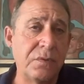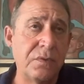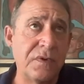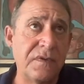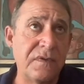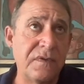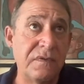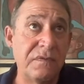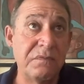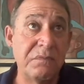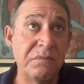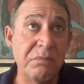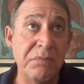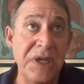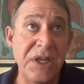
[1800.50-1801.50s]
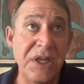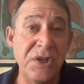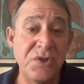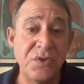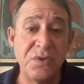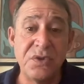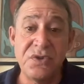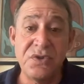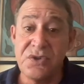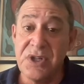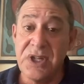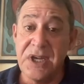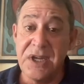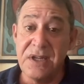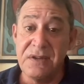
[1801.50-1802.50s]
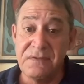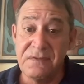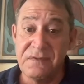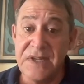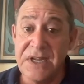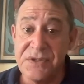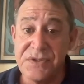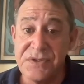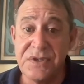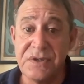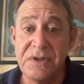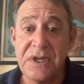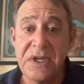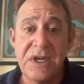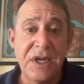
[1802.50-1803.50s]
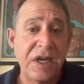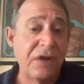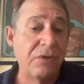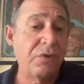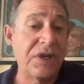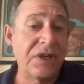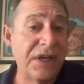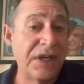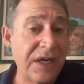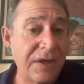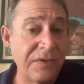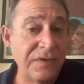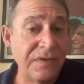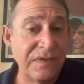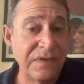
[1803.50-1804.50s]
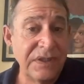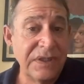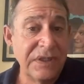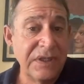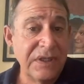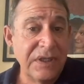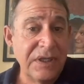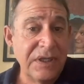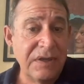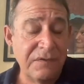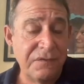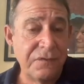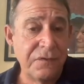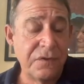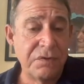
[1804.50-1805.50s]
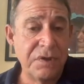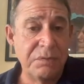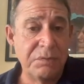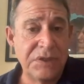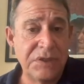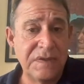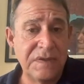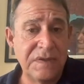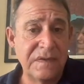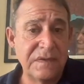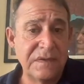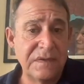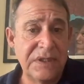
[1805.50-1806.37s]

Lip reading: was May, June, and July last year. I rented a house for 3 months.